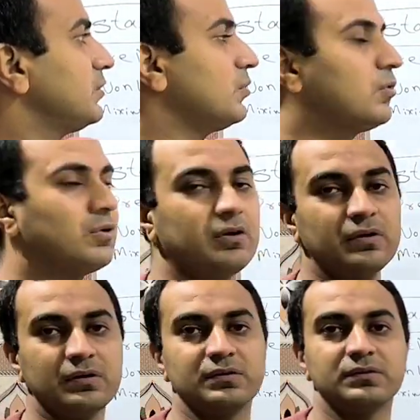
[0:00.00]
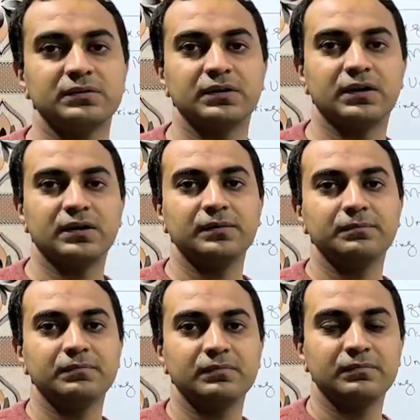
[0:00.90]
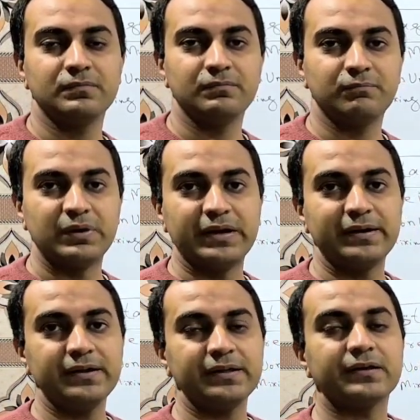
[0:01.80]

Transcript: Load the blend